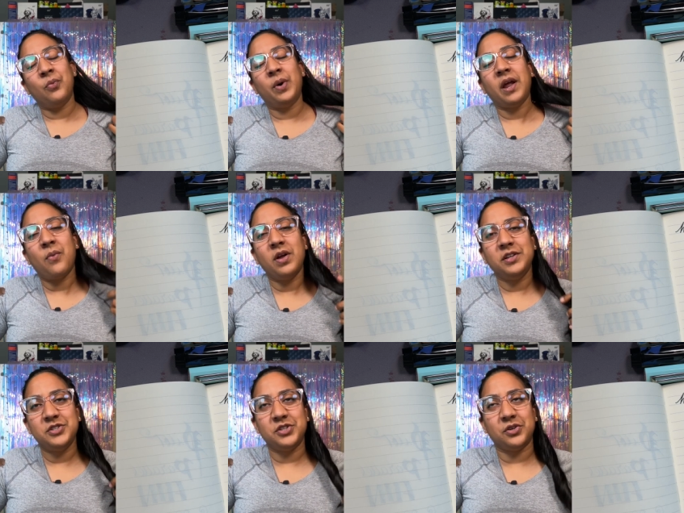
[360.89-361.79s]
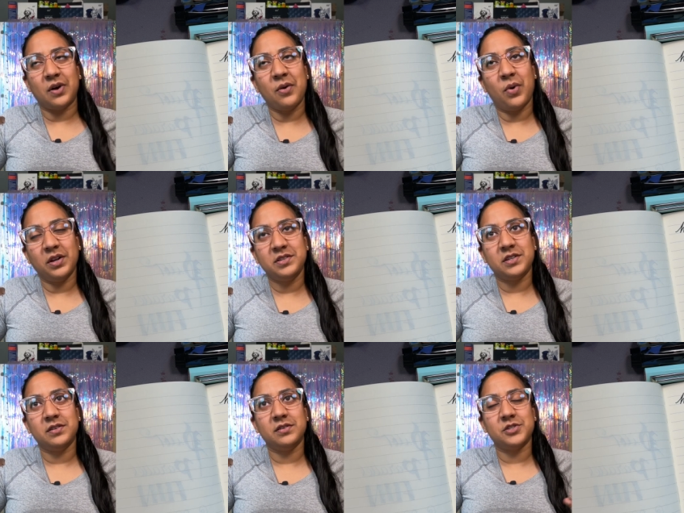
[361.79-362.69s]
what I wanted to do, I wanted
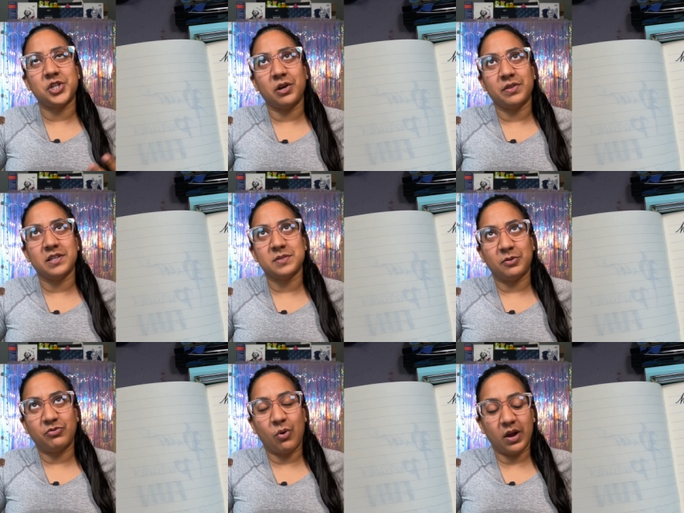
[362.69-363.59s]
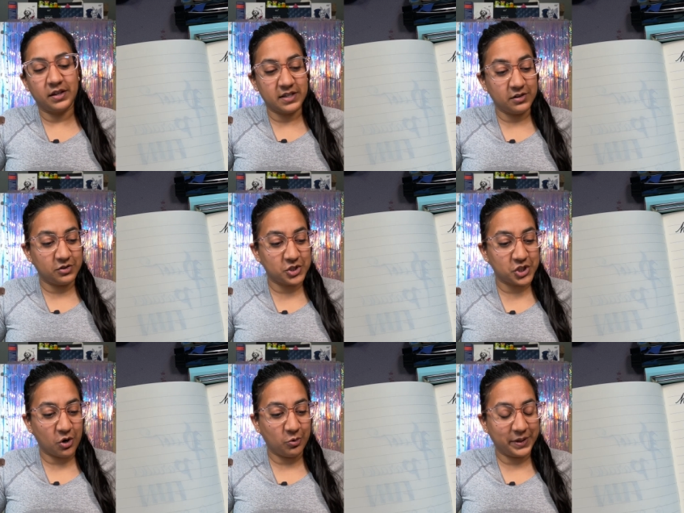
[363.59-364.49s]
to share this before I attended the
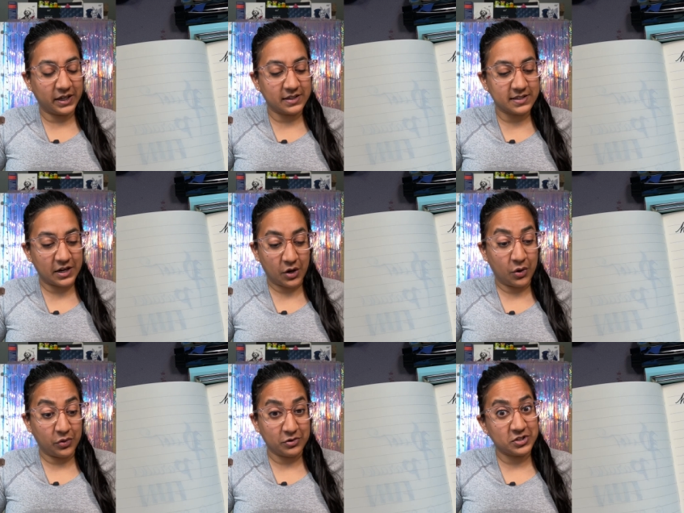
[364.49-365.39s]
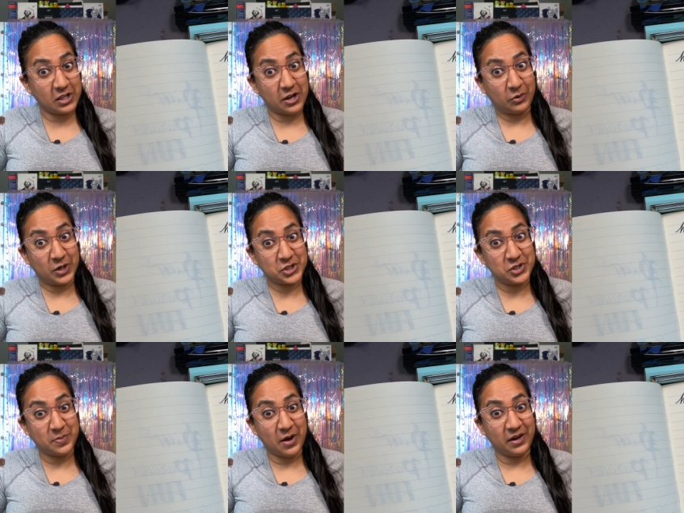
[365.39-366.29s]
show, because I know there's a lot of questions
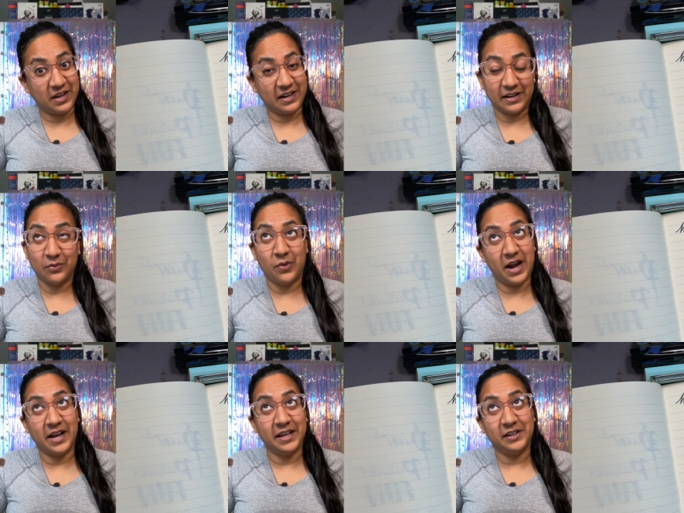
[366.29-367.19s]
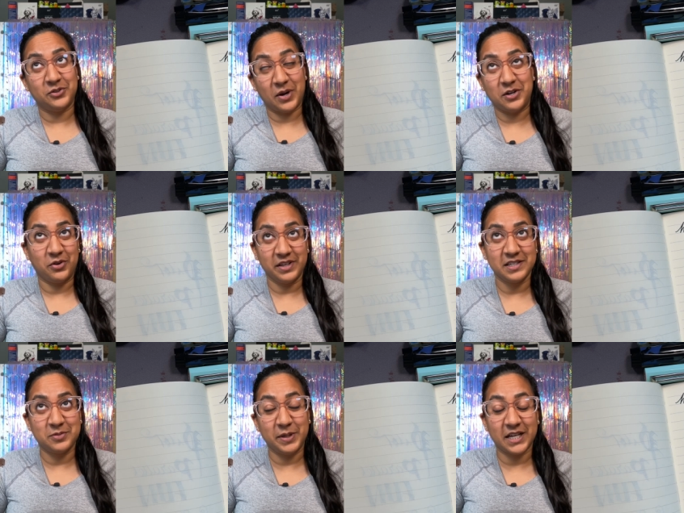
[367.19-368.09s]
about it. And why do I know
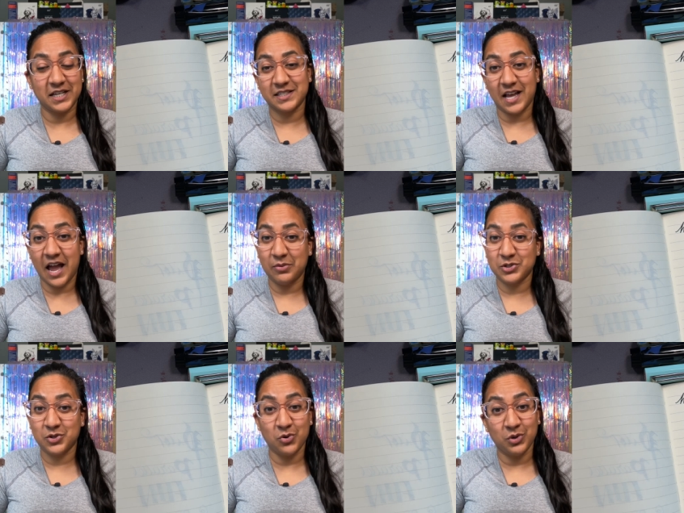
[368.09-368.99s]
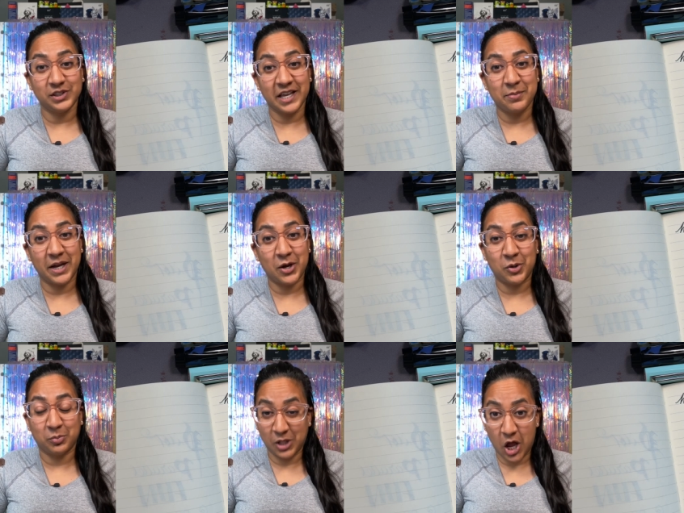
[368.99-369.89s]
this? Because I was Googling my
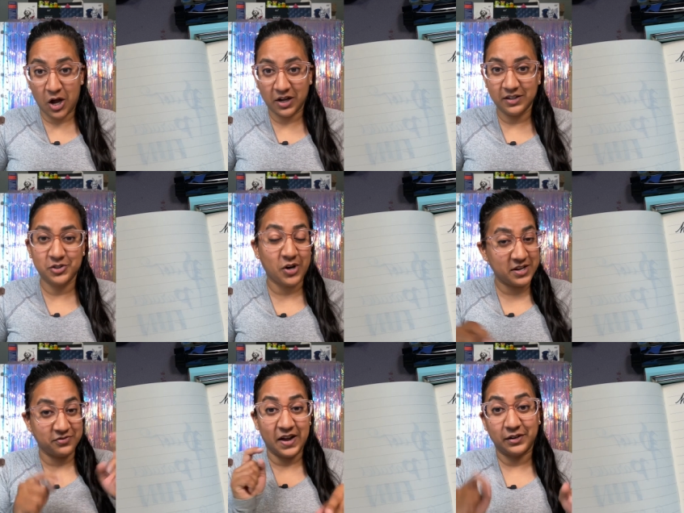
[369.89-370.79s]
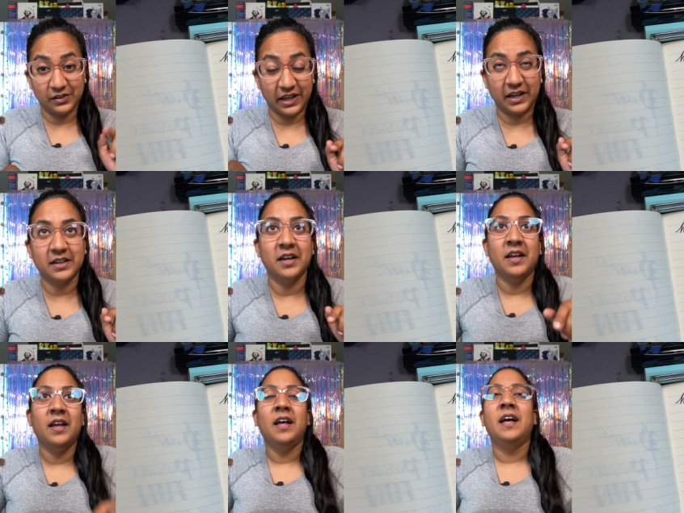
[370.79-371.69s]
own blog, trying to find a link,
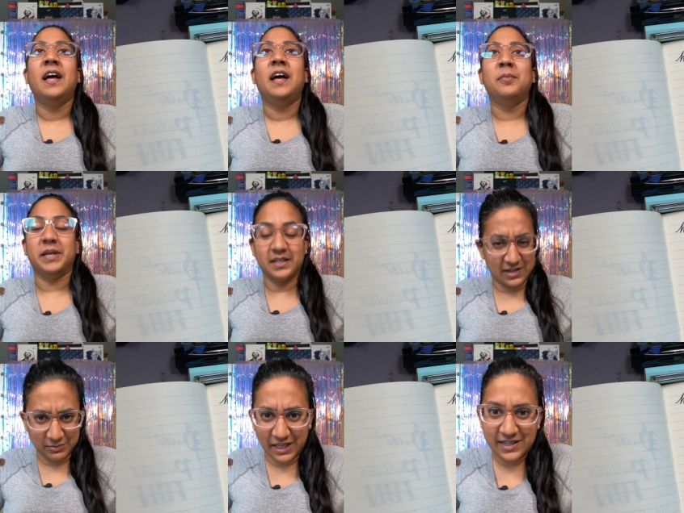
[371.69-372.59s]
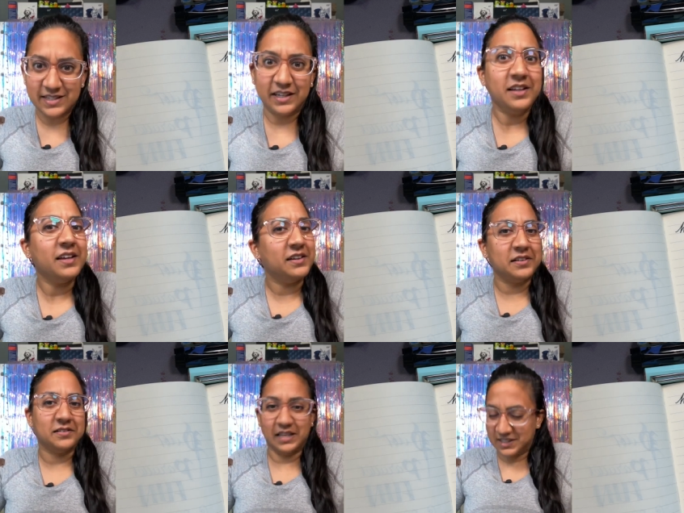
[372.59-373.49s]
because I'm lazy
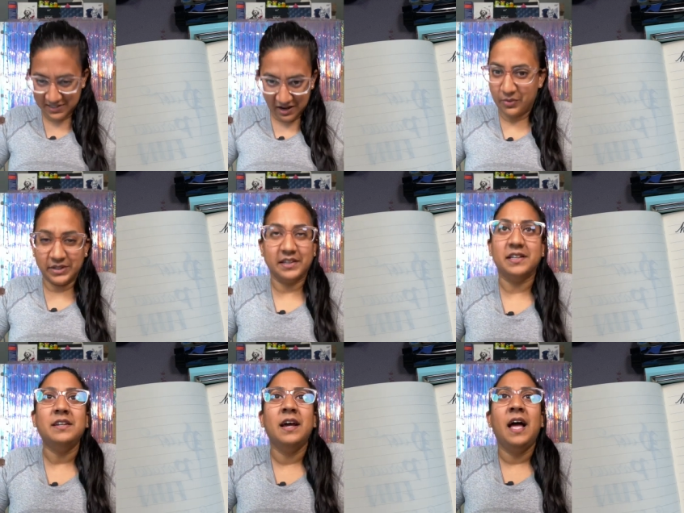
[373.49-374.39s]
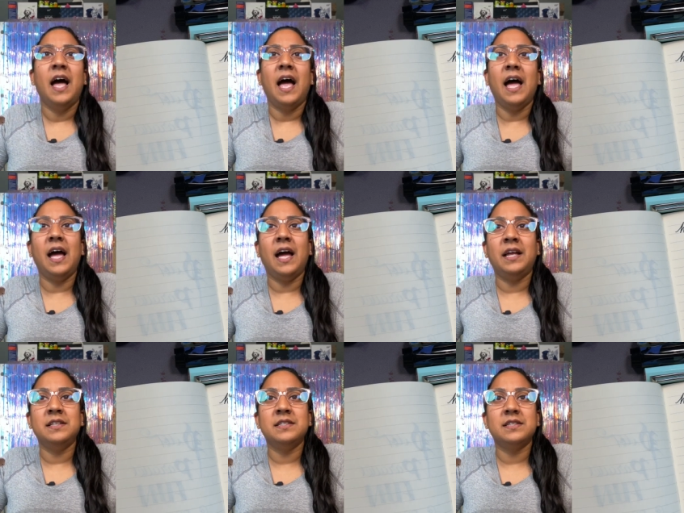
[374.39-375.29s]
and that's how I did it.
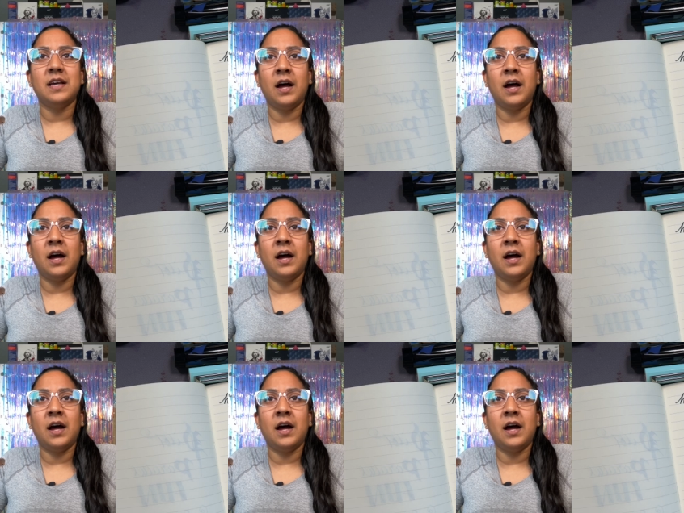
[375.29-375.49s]
And